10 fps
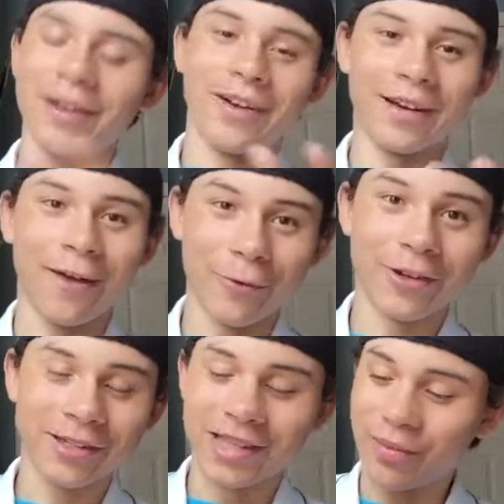Okay, weird
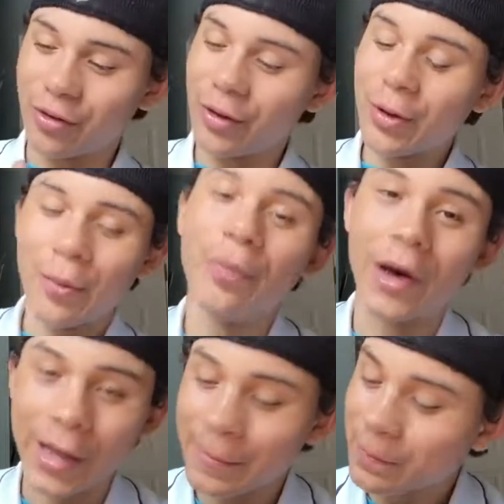example,
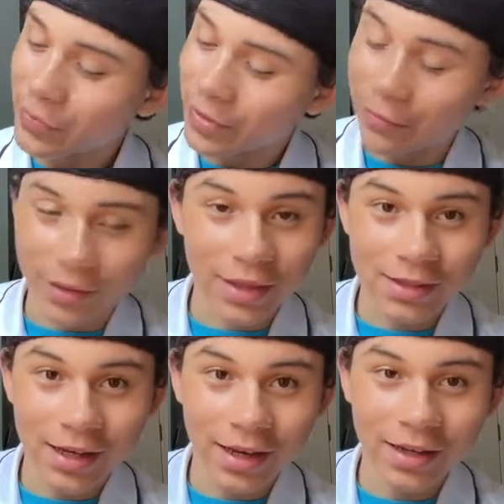but with this
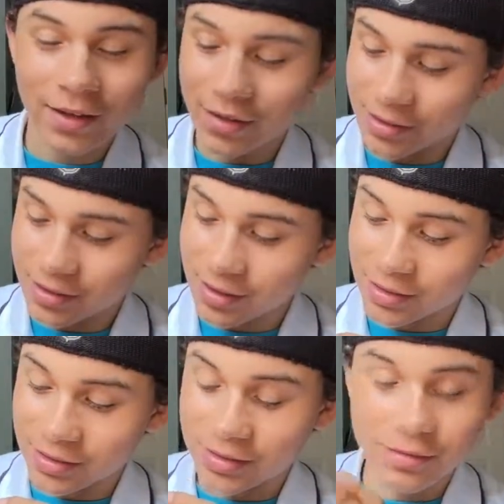guy,
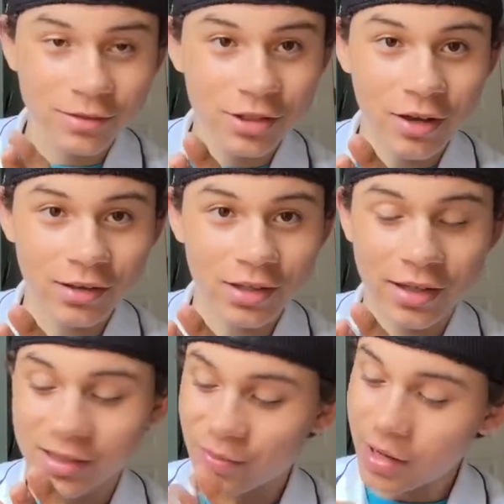his shell is gonna
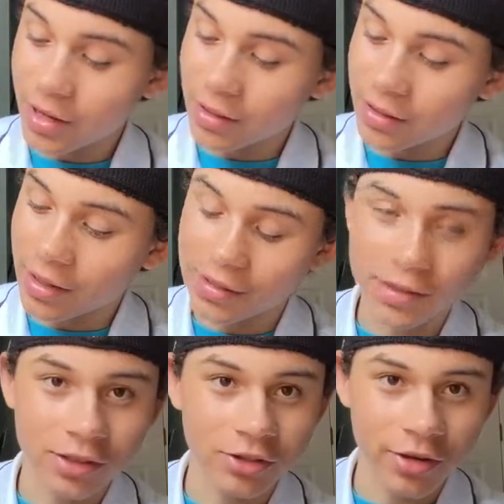expand and that's
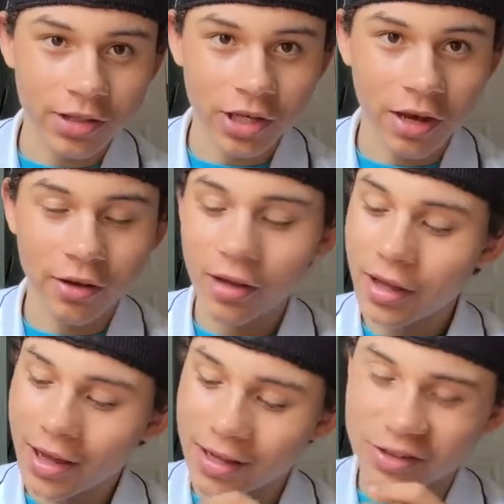gonna stretch out
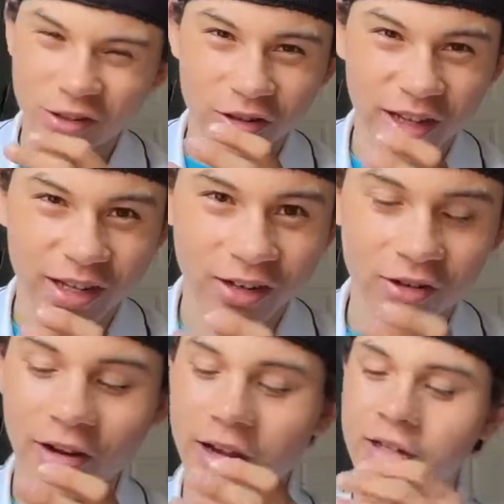and turn like a
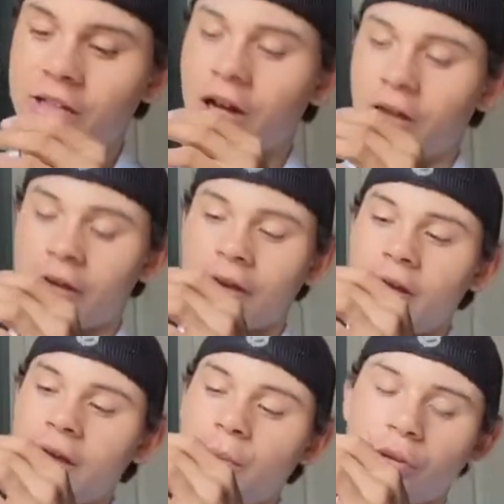grayish color,
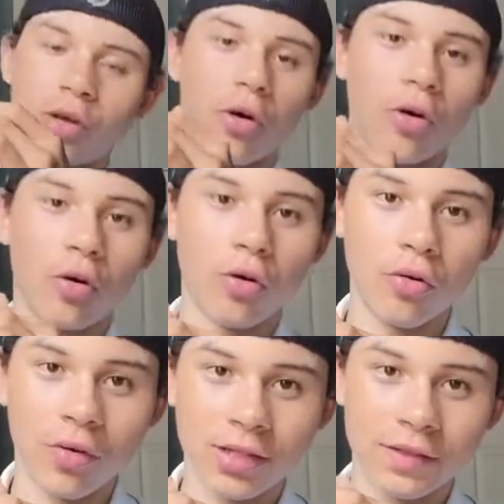but the whole
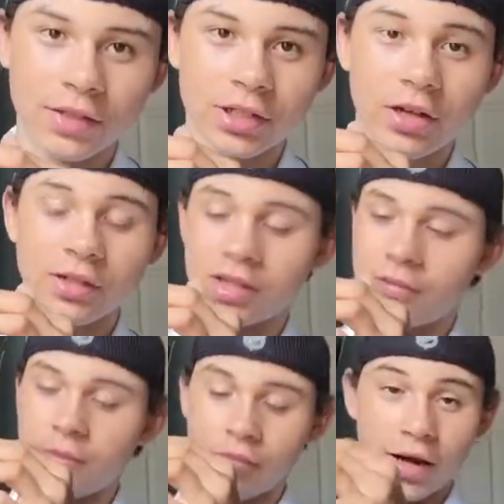rest of his shell is gonna
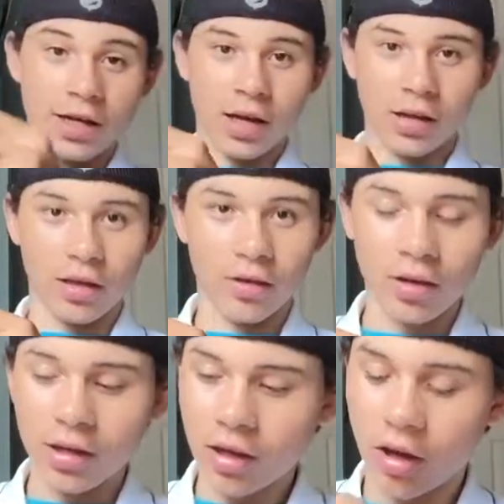be bright yellow
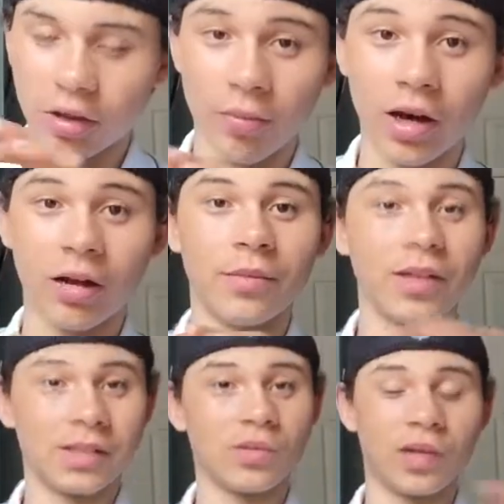on the bottom, and
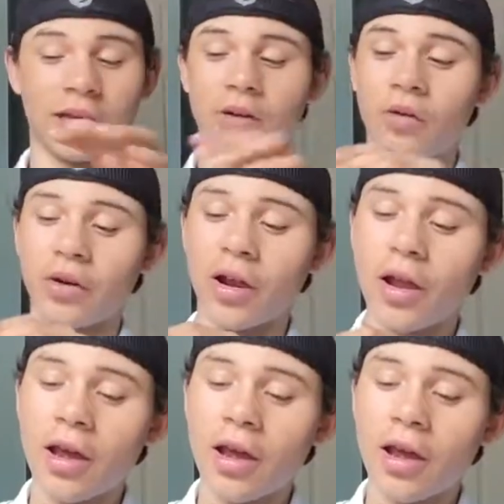this is when they get older.